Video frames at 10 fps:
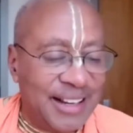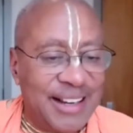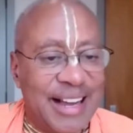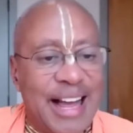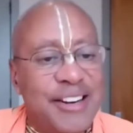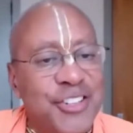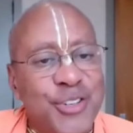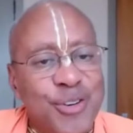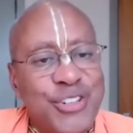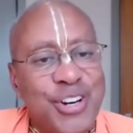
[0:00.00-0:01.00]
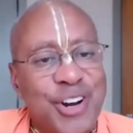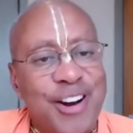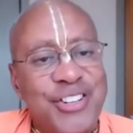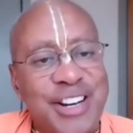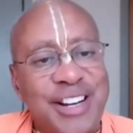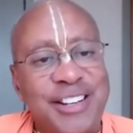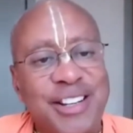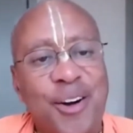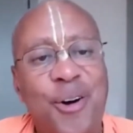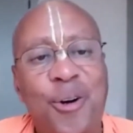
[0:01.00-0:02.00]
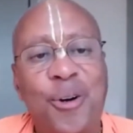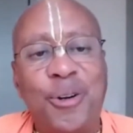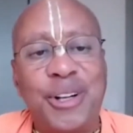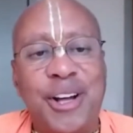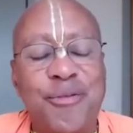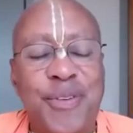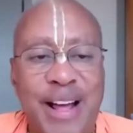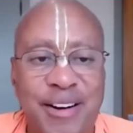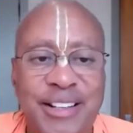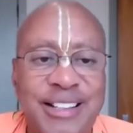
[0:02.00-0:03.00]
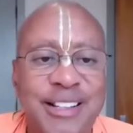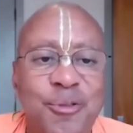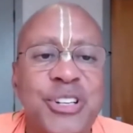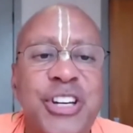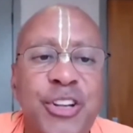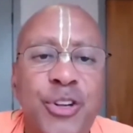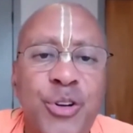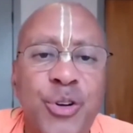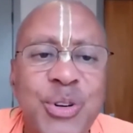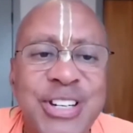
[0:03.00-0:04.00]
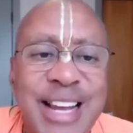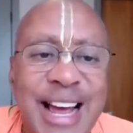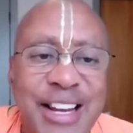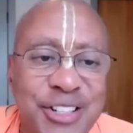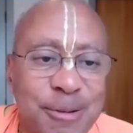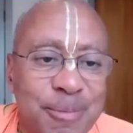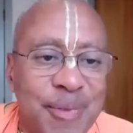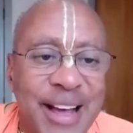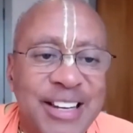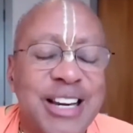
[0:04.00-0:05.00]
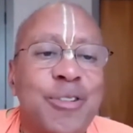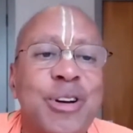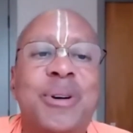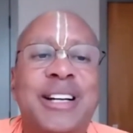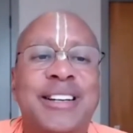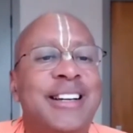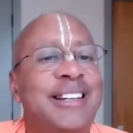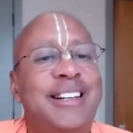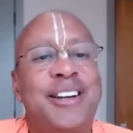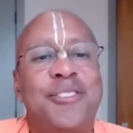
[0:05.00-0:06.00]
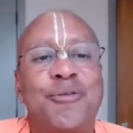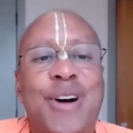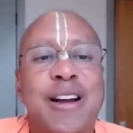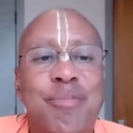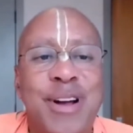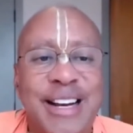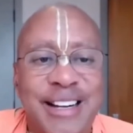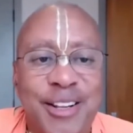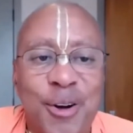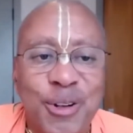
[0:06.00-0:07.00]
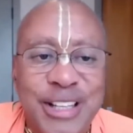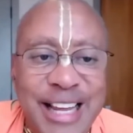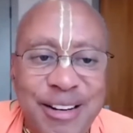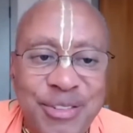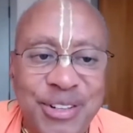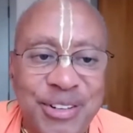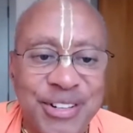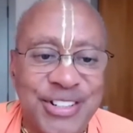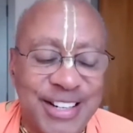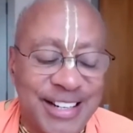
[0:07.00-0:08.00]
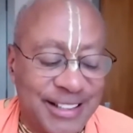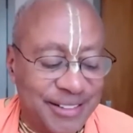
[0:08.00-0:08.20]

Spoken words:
And surcharging the whole event was enthusiasm as everyone vibrated the holy names of Krishna.